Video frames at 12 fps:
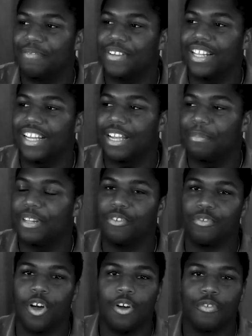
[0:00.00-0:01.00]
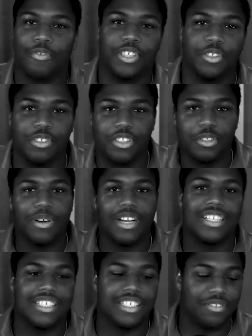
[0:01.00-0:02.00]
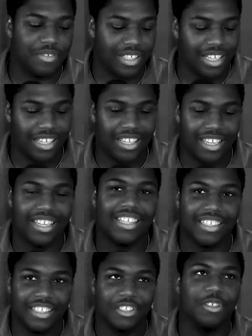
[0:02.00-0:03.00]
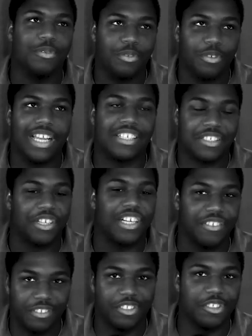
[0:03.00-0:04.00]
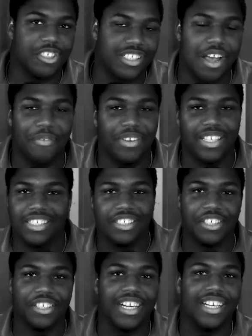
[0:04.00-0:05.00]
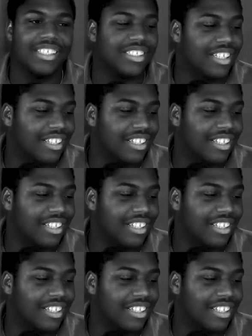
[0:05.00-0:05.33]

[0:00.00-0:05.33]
like I'm in the wrong for doing too much. I just feel like you, as creators, you just have a need to create. So